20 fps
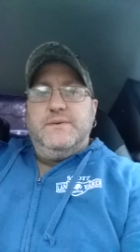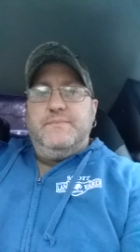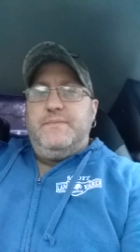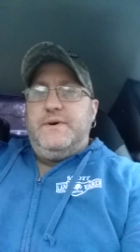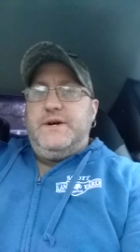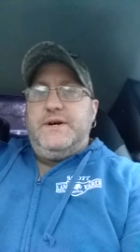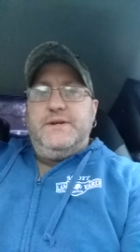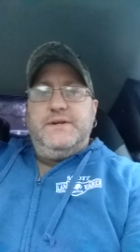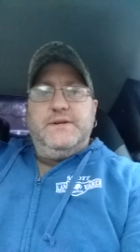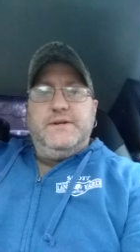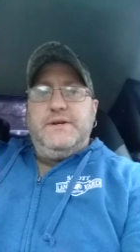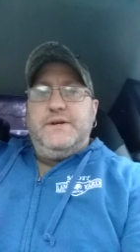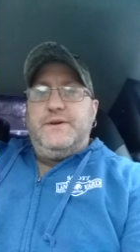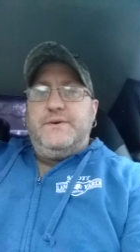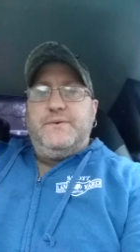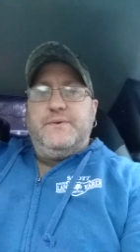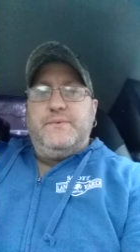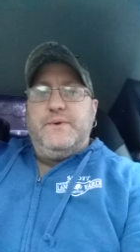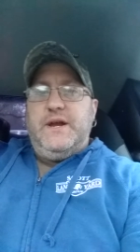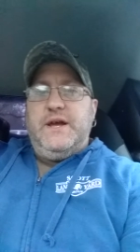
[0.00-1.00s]
But, you
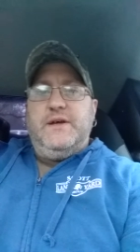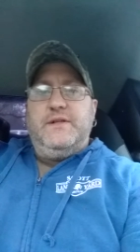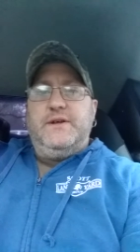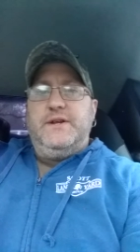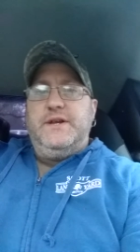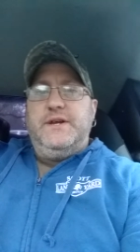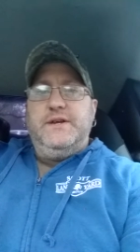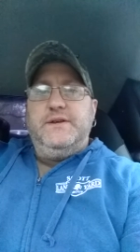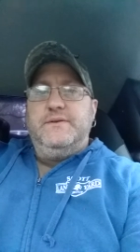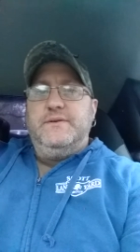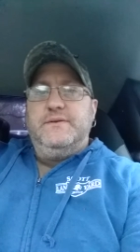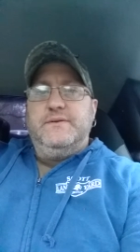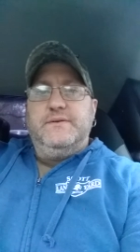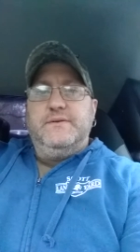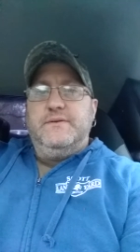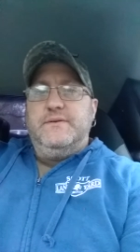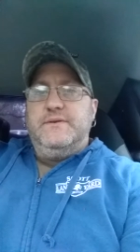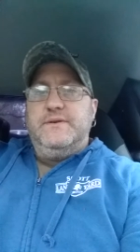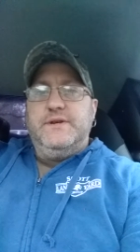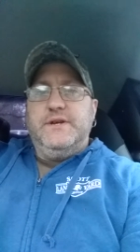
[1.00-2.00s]
know, in reality,
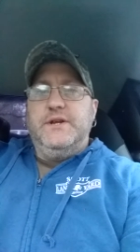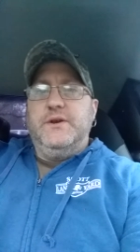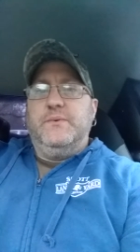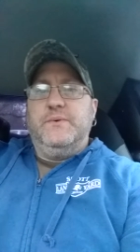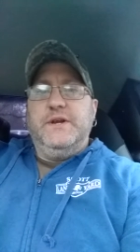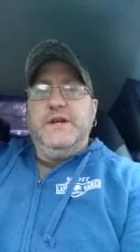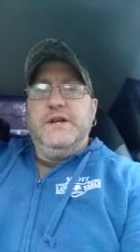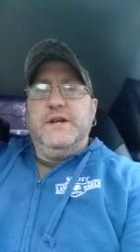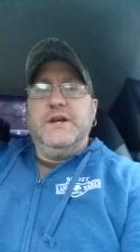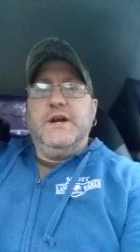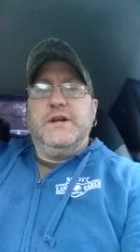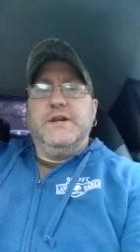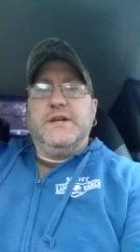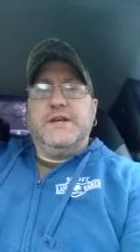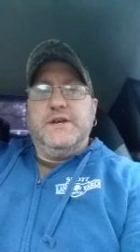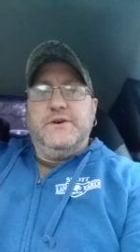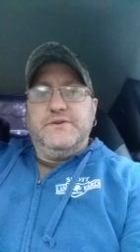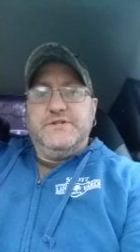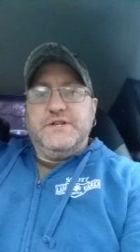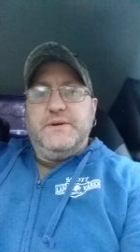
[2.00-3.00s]
you don't need a gun to
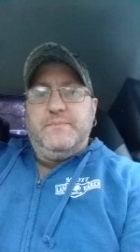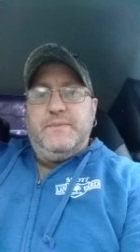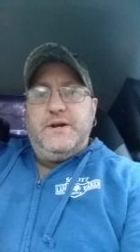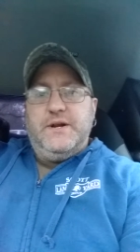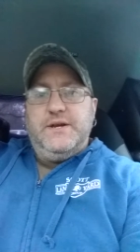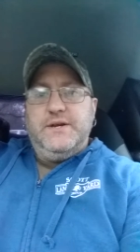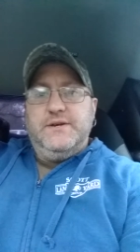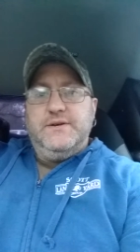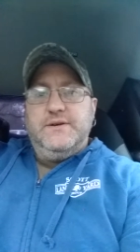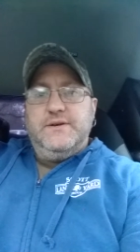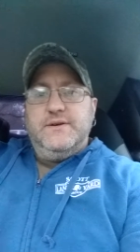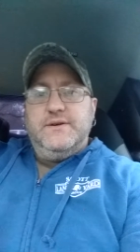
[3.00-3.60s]
kill somebody.